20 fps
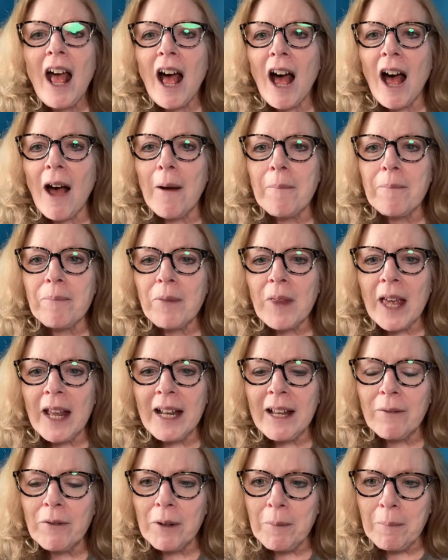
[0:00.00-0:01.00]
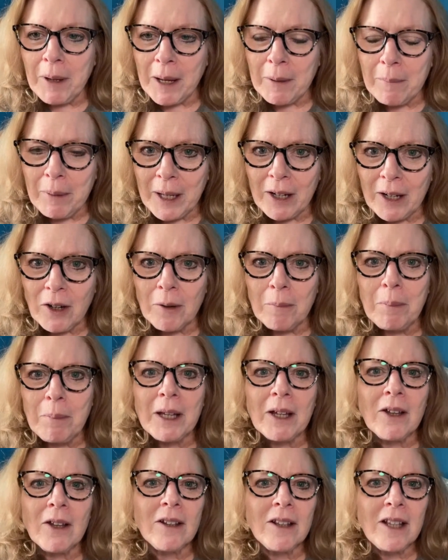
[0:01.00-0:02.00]
and it would be a bigger
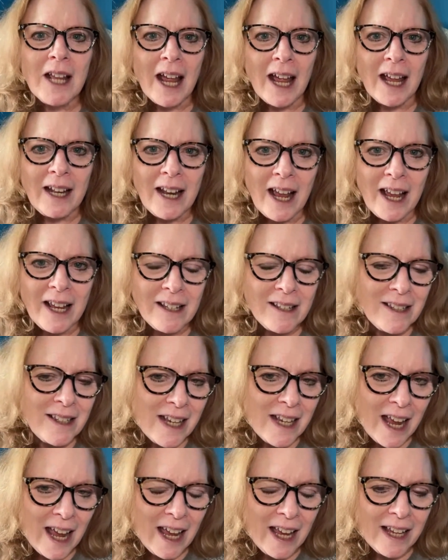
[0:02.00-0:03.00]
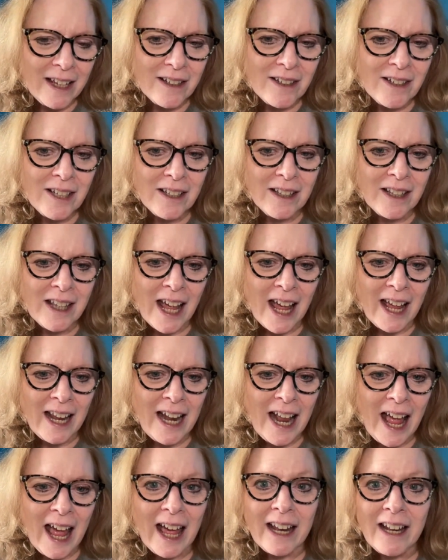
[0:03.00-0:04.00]
bill than a state
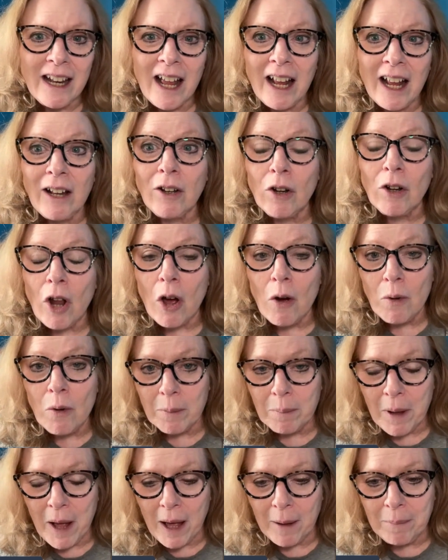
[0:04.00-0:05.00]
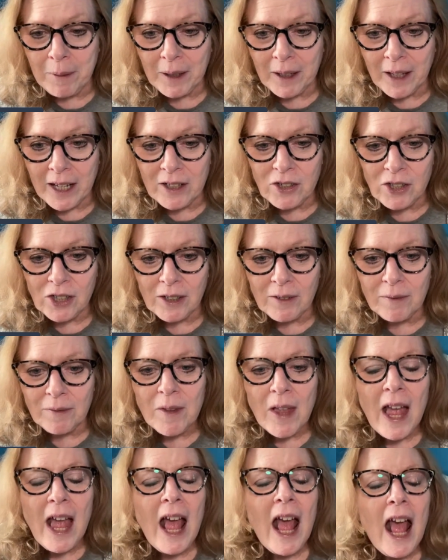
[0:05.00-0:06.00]
that had a lower population.
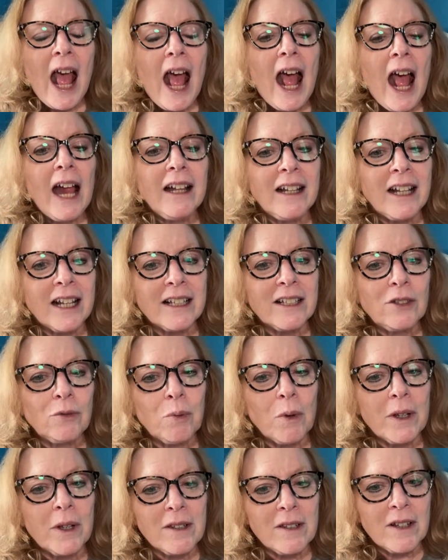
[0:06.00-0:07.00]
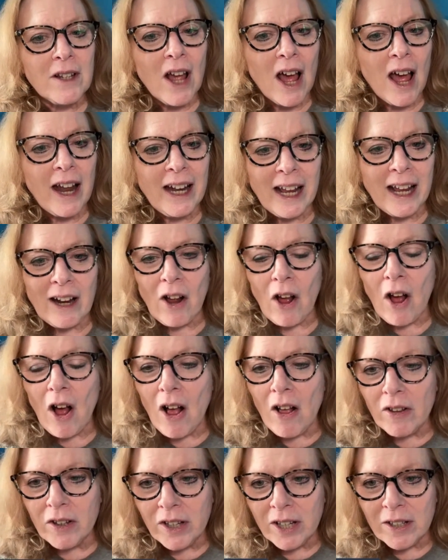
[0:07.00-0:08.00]
This was not at
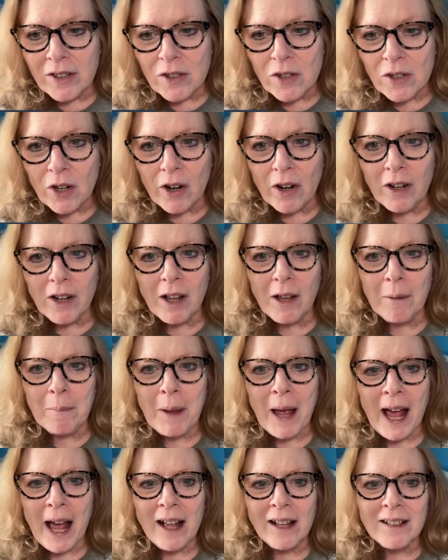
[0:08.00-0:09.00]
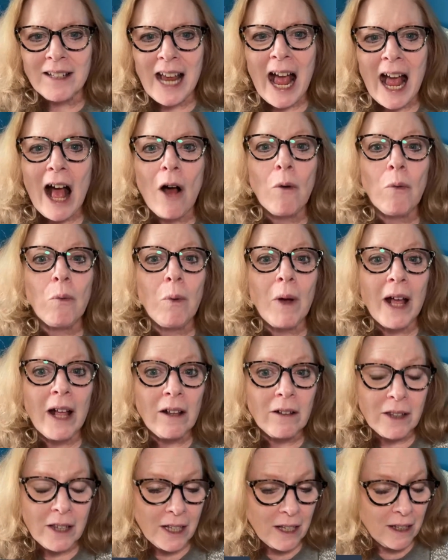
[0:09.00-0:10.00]
all concerned about how
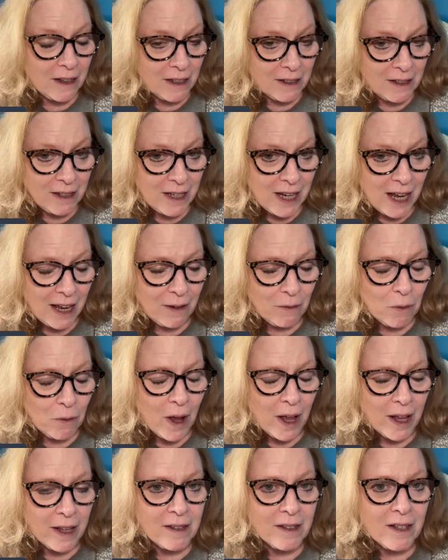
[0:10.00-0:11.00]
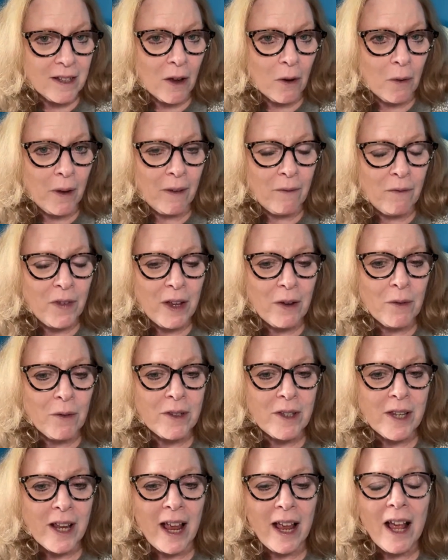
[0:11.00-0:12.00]
wealthy the state was. So if it
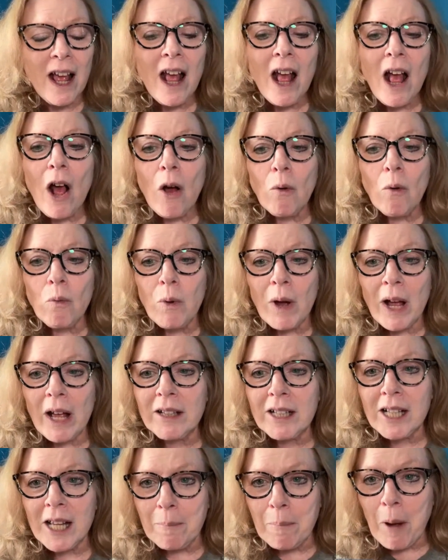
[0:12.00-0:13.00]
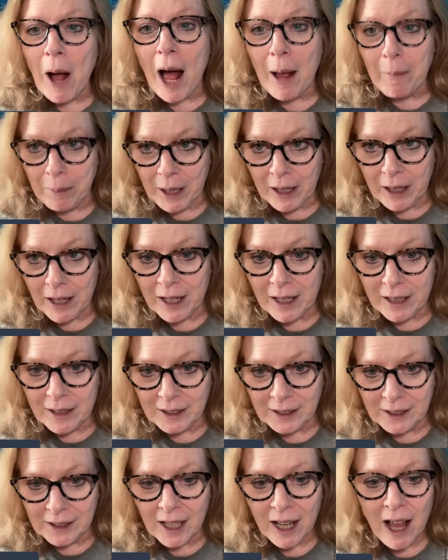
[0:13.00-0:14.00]
was a wealthy
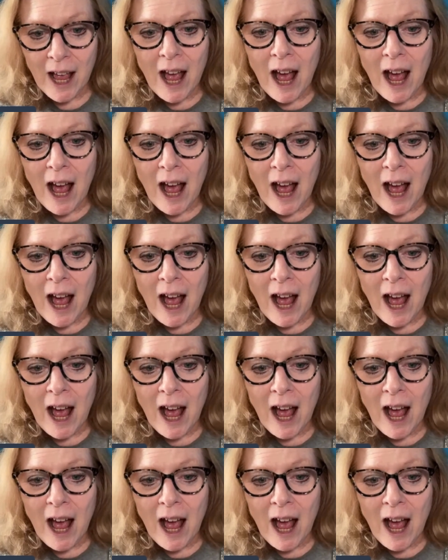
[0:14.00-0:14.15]
populace,